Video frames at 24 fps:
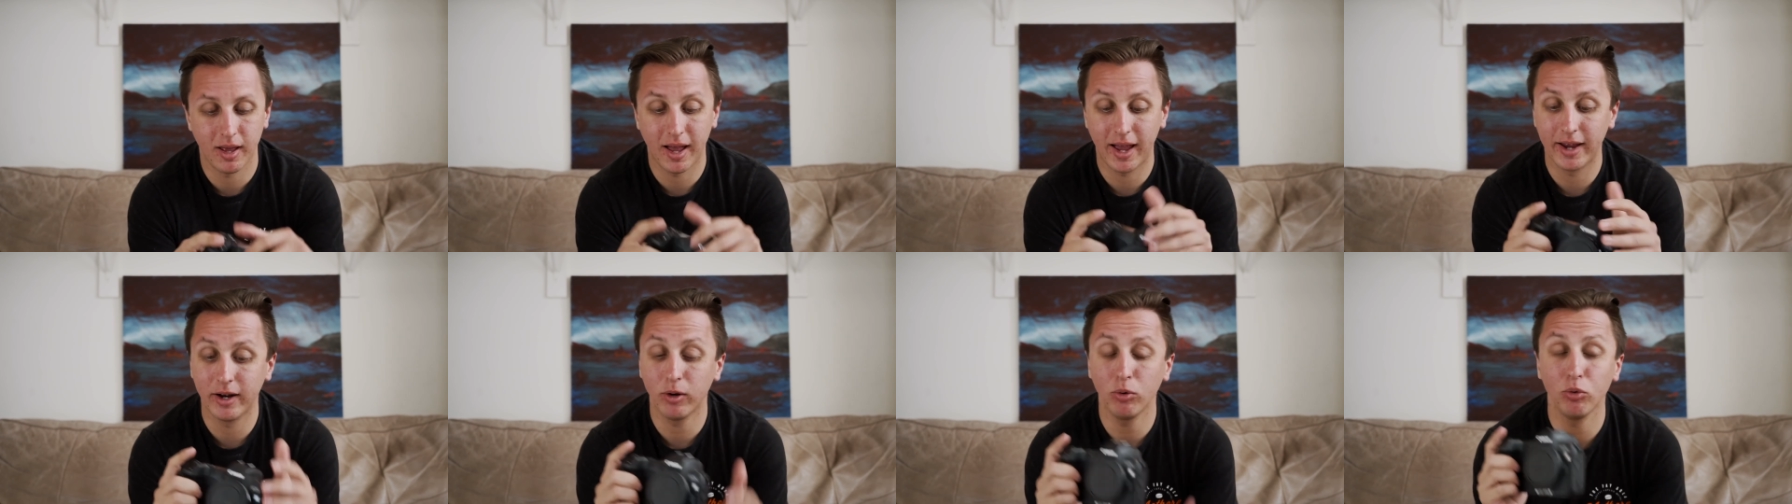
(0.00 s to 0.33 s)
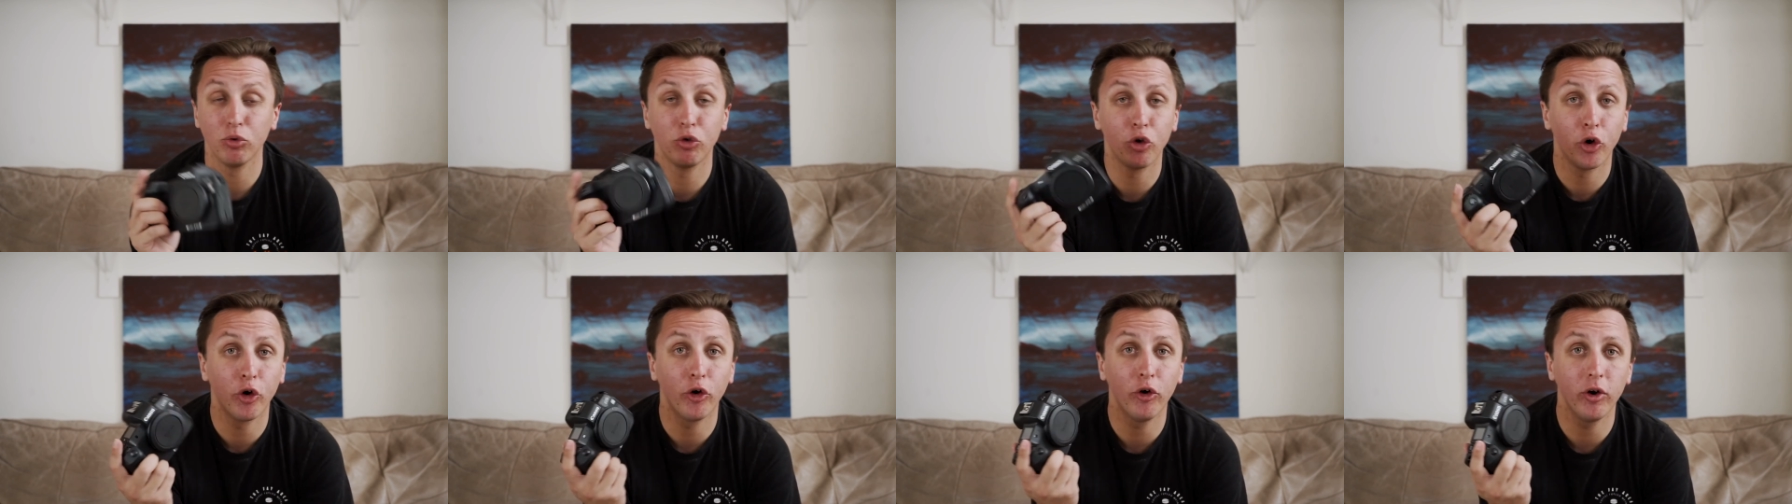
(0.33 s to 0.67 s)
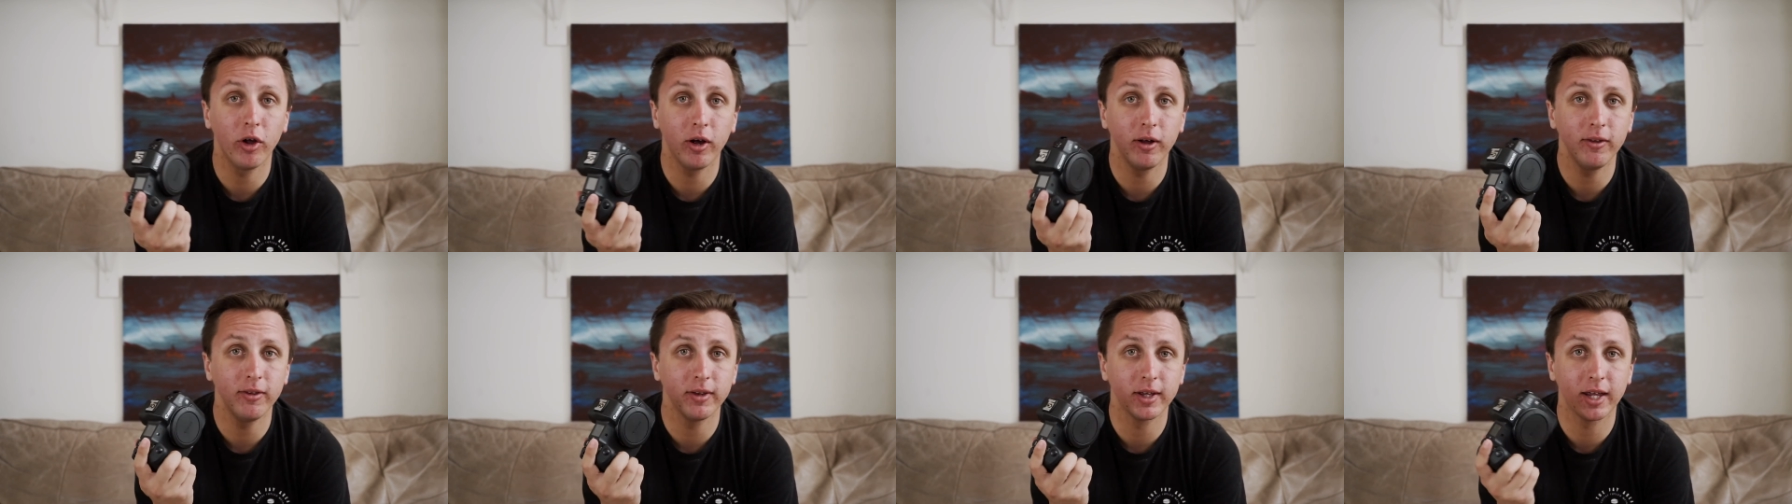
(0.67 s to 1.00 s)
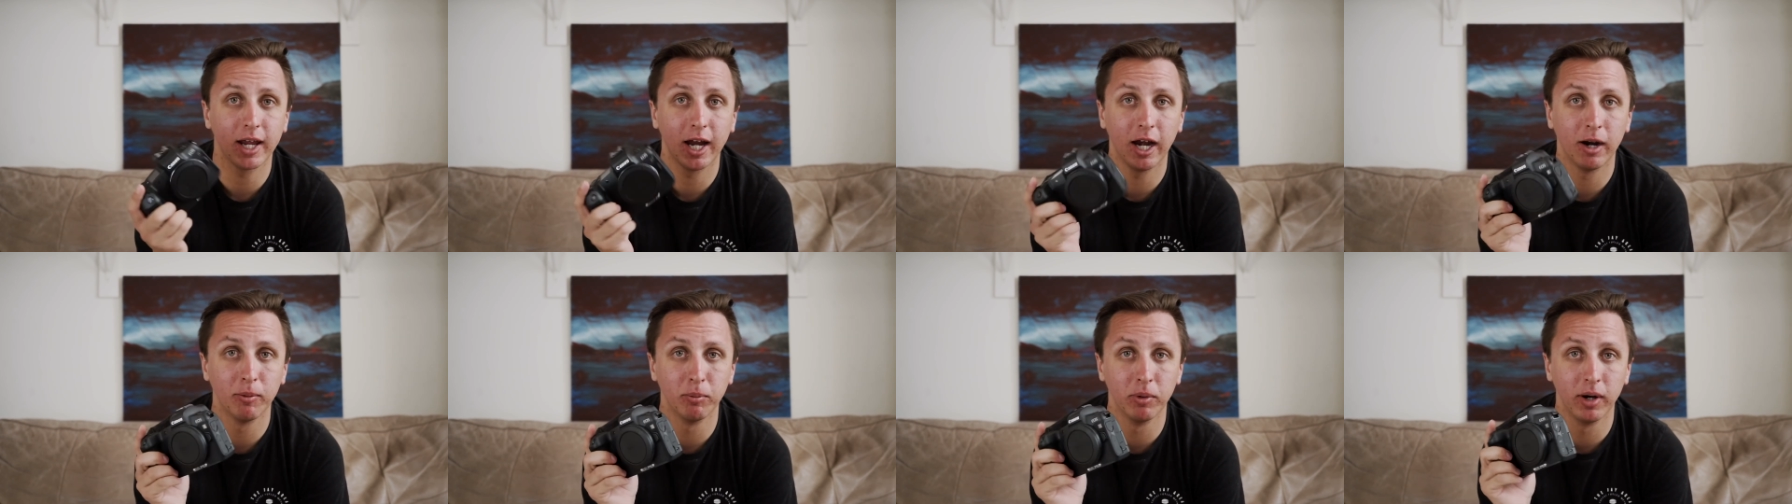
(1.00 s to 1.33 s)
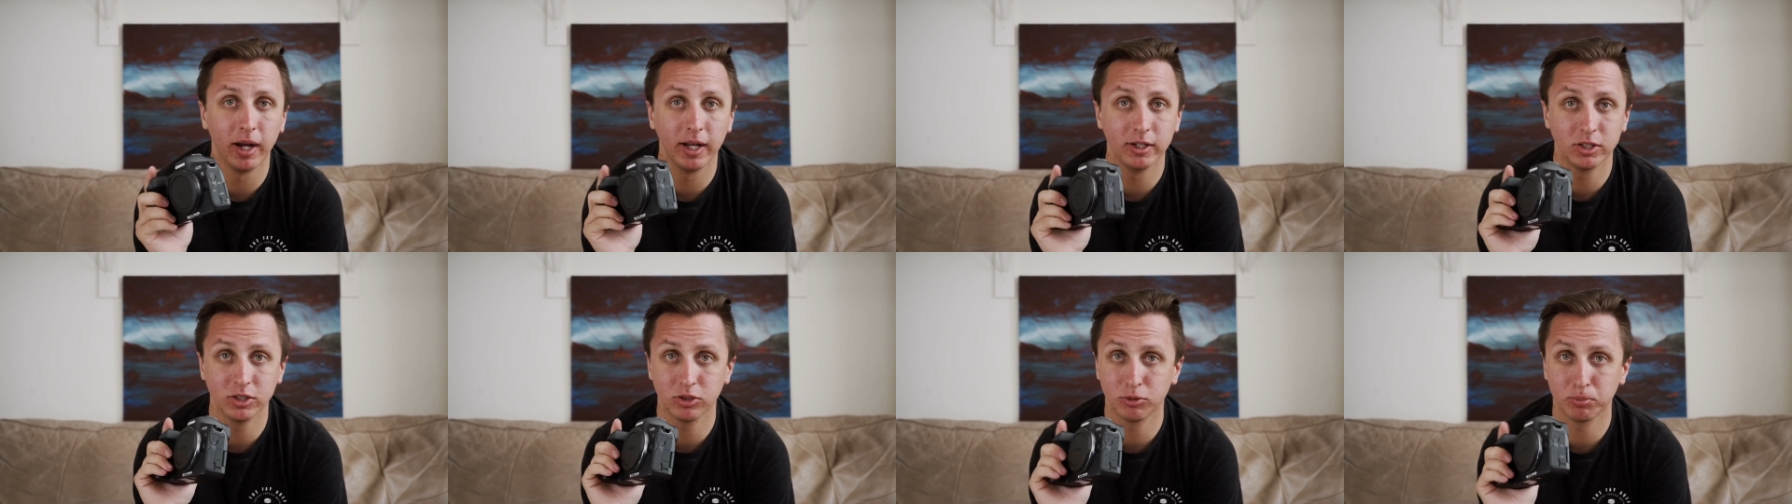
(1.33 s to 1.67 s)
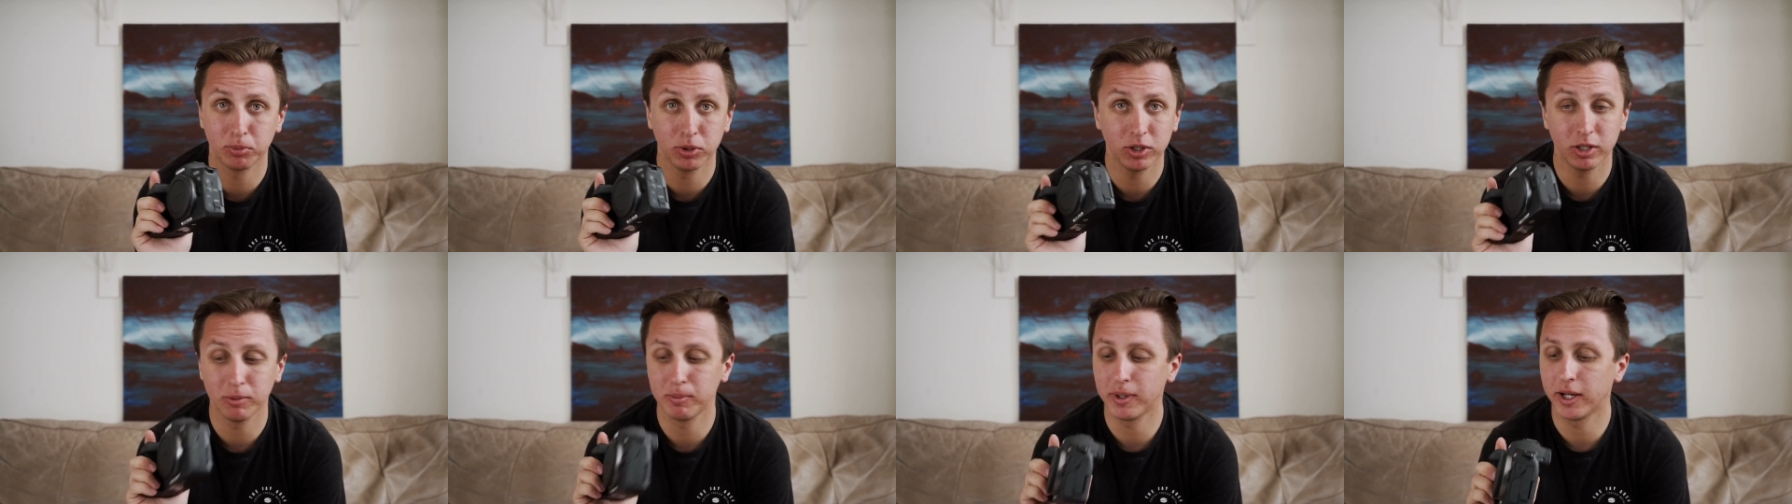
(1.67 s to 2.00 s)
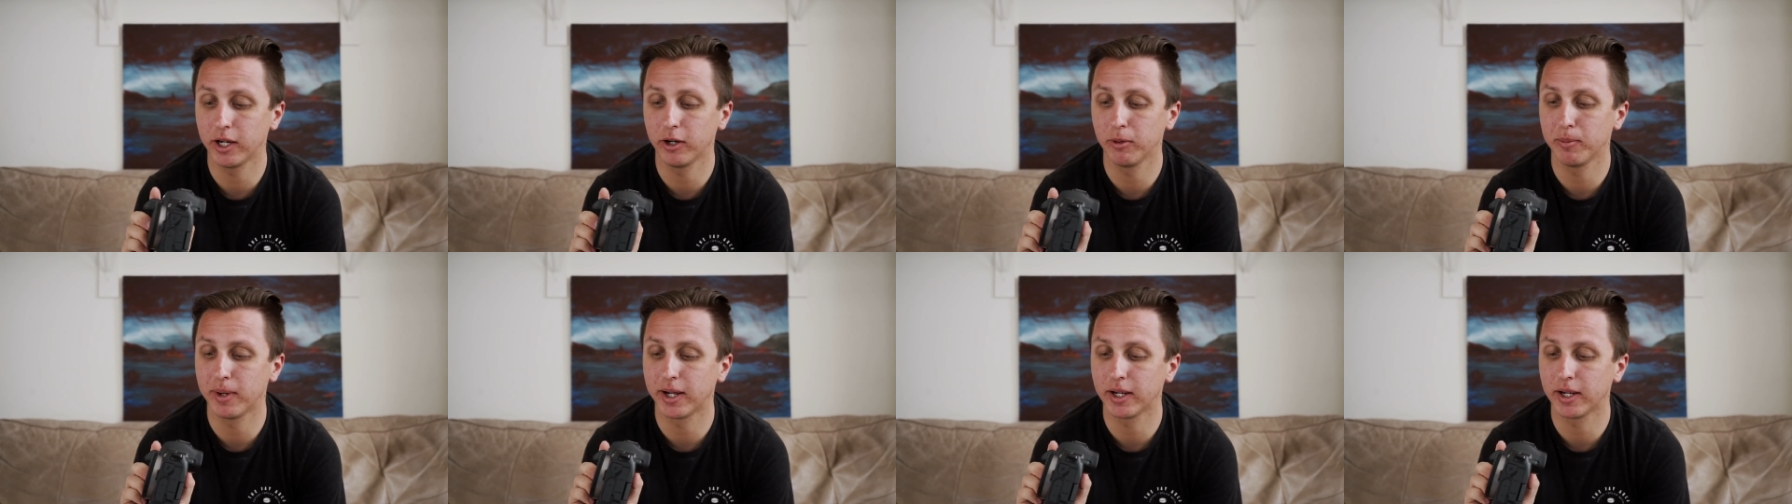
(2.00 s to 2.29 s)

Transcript: I don't turn on the camera, I just put the battery